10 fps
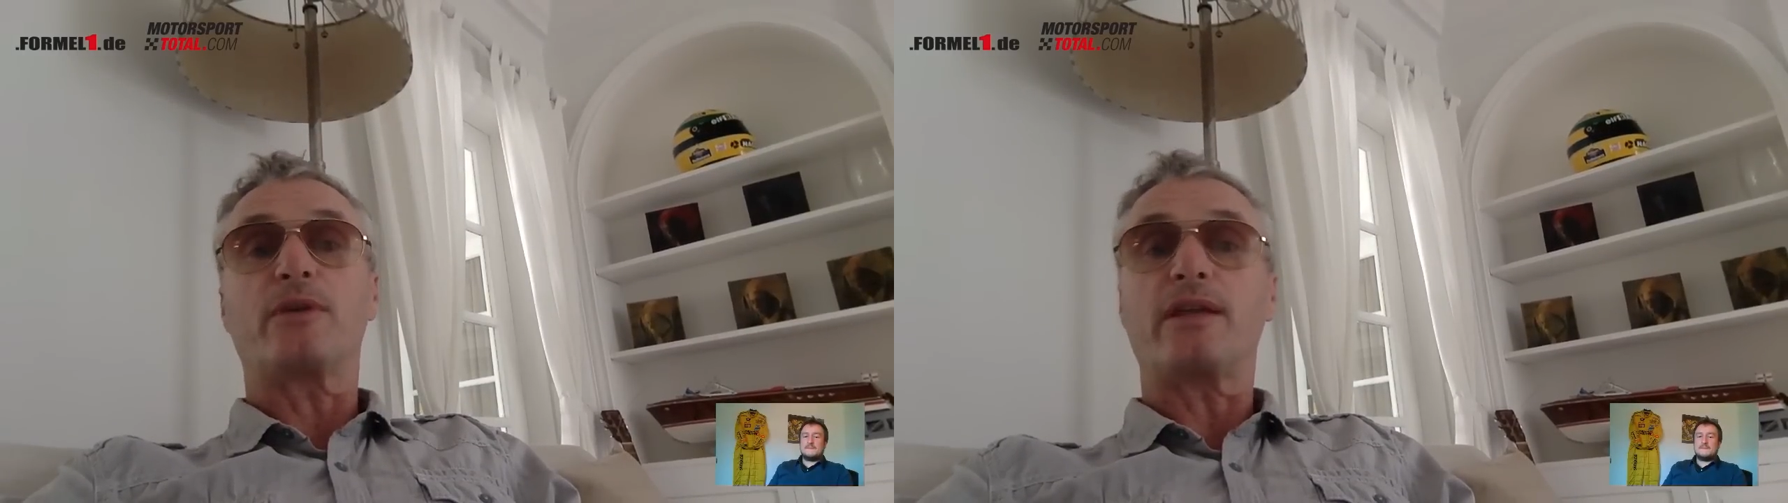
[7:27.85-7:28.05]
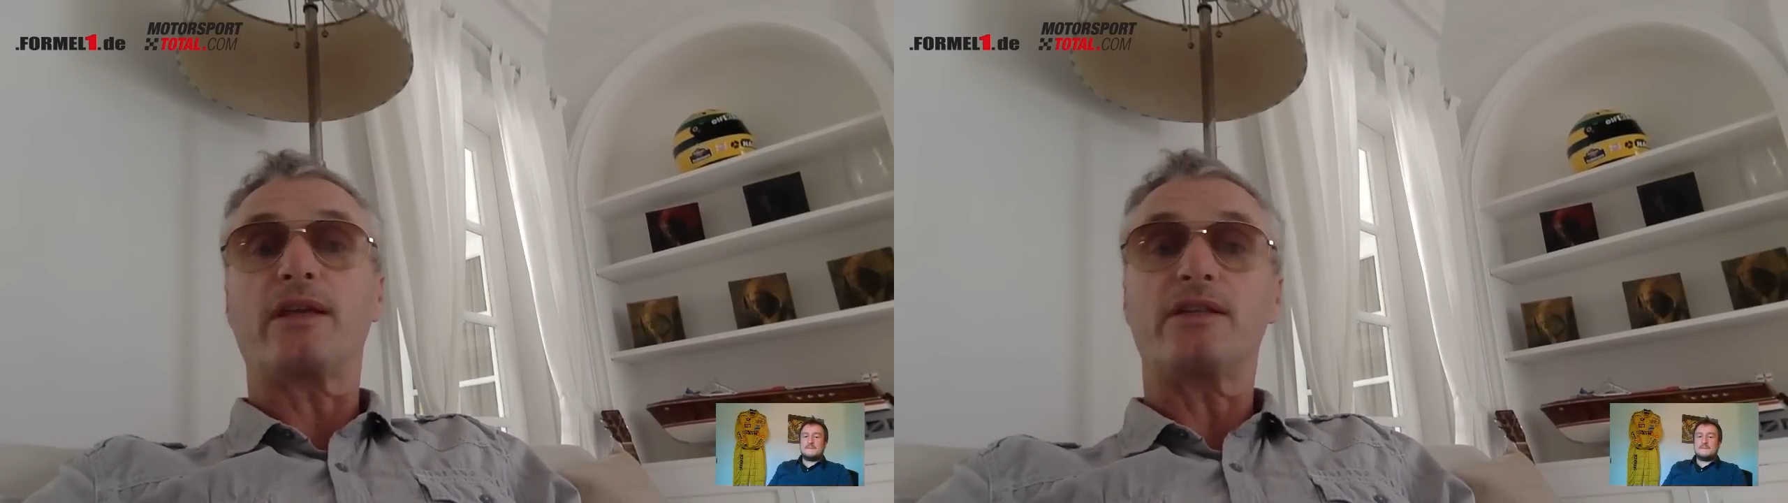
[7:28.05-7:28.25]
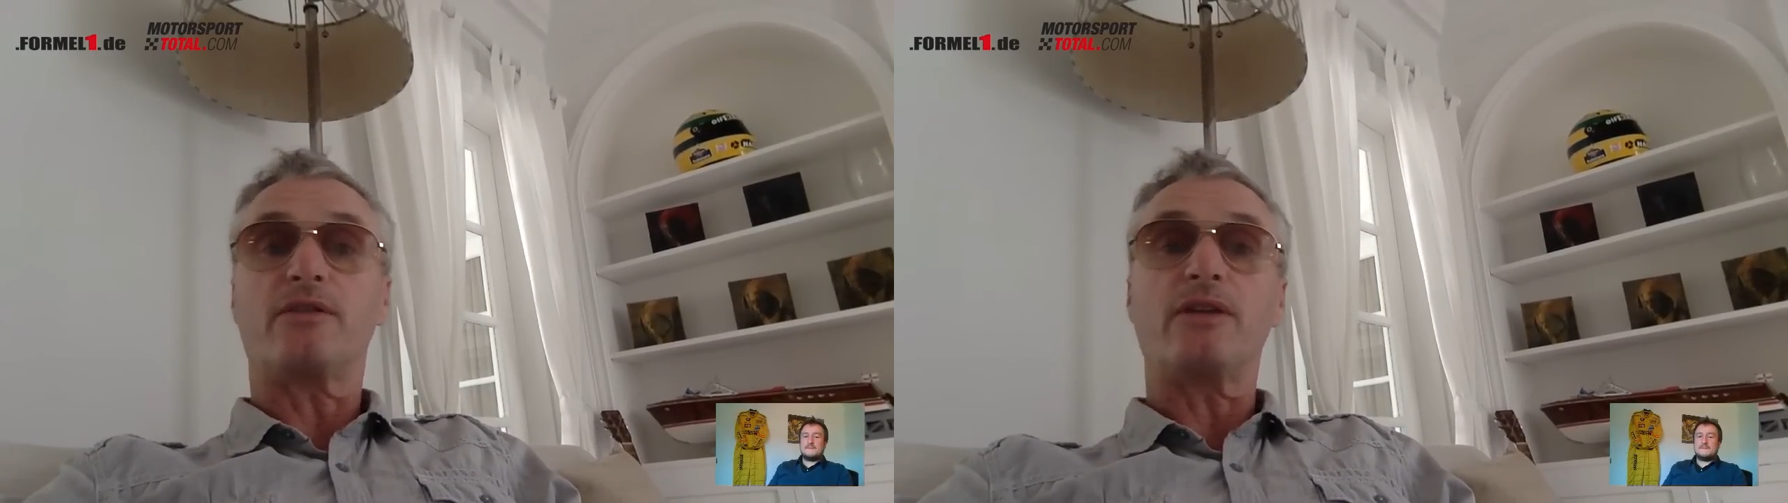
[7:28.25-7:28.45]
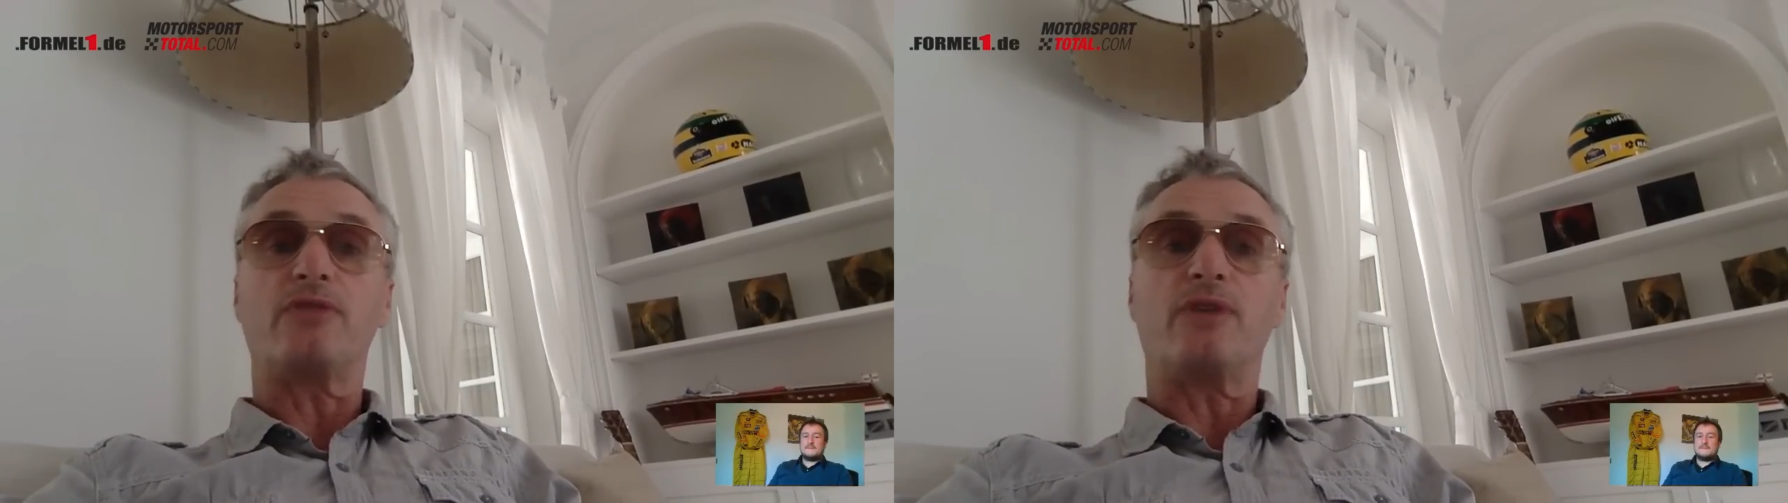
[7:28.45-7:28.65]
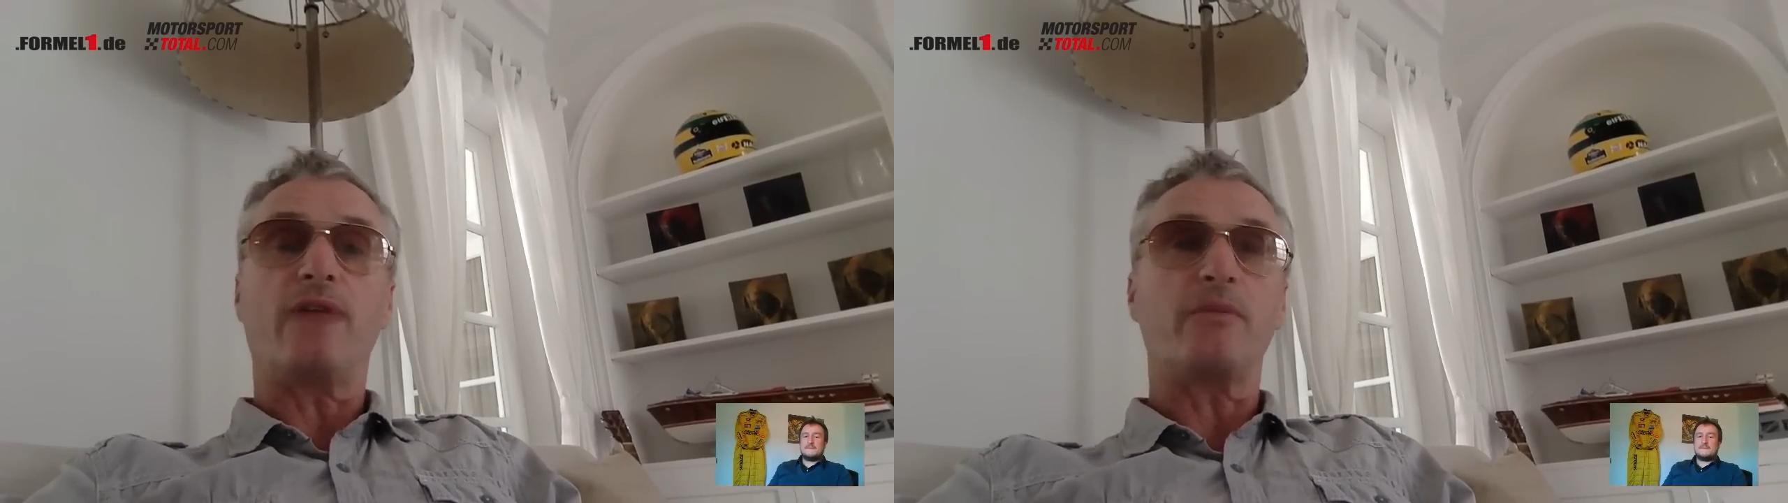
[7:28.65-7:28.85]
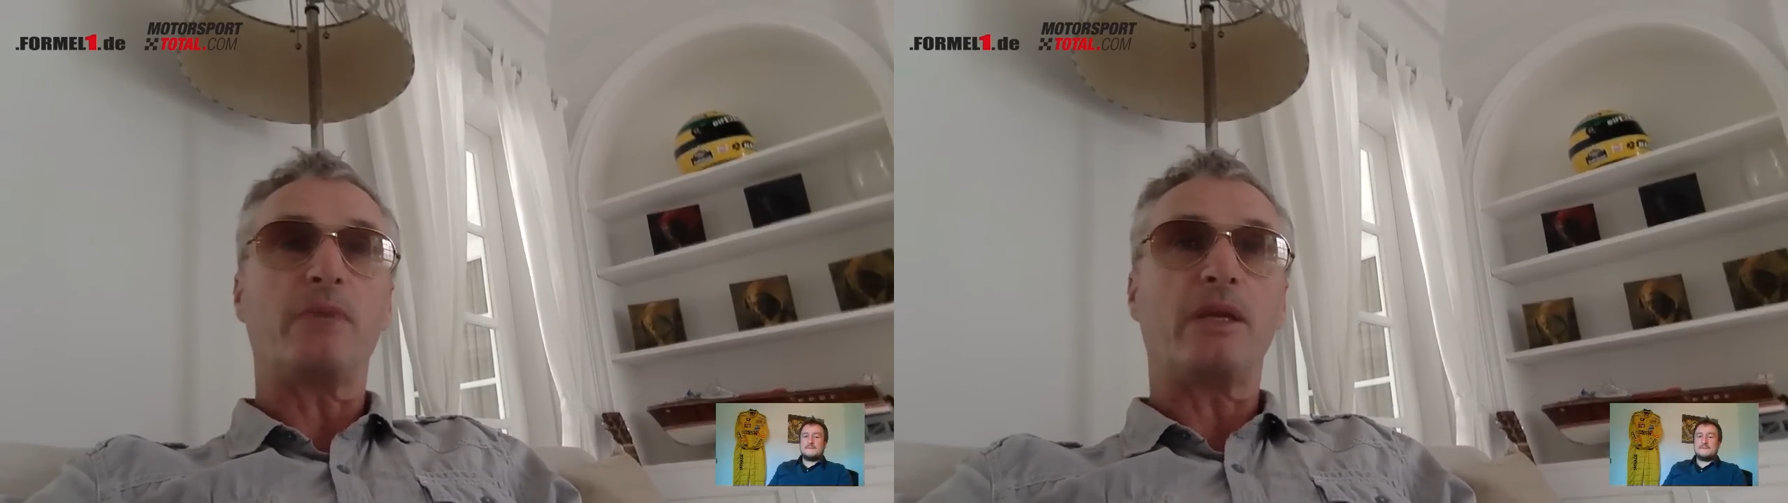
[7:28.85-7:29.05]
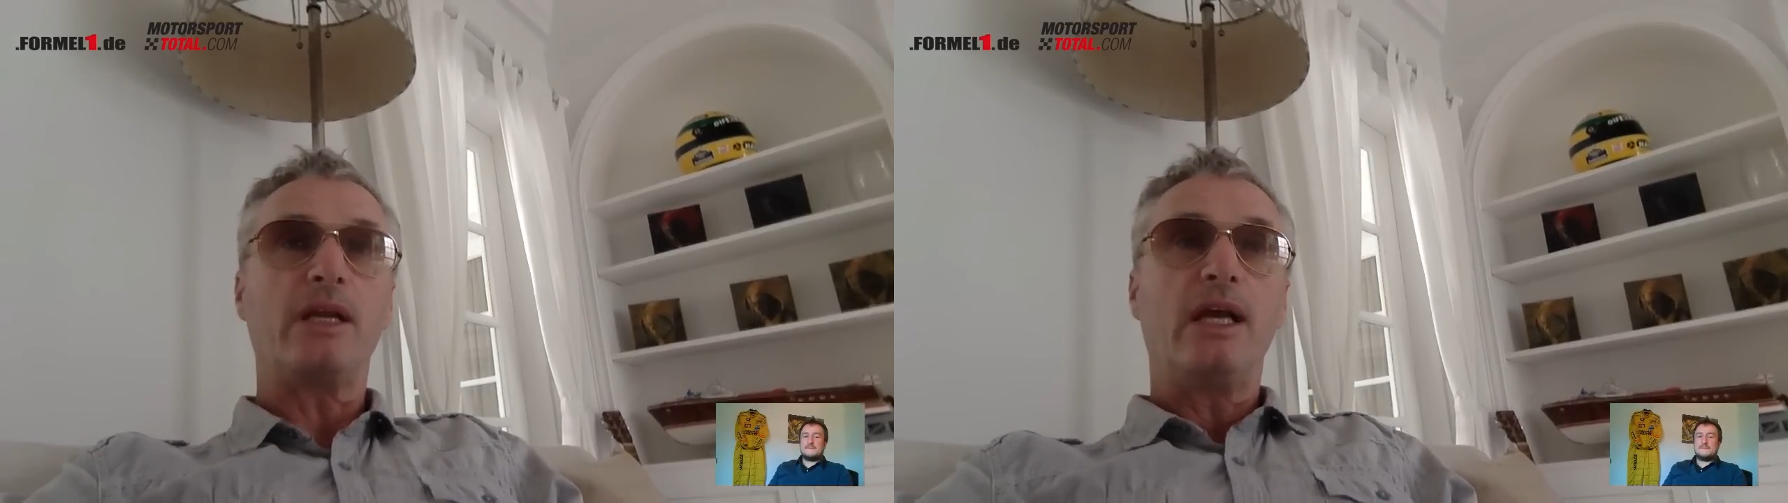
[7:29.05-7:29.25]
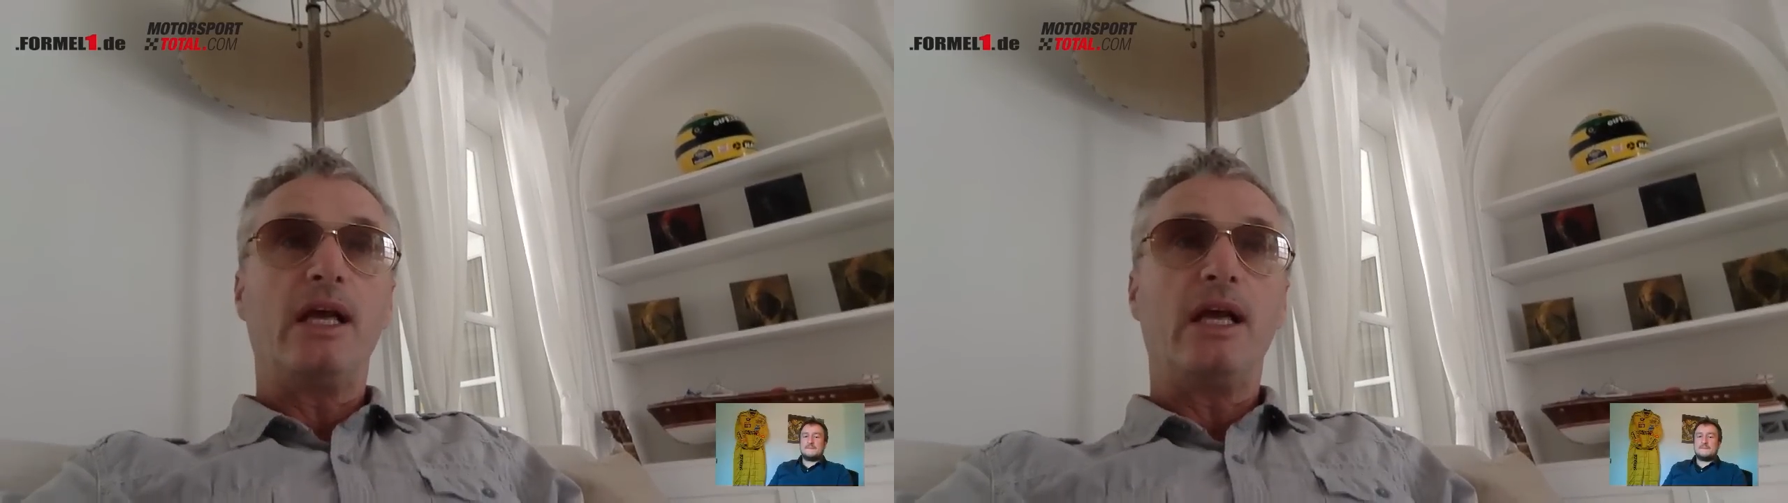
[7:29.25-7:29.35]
I think he's a great driver, but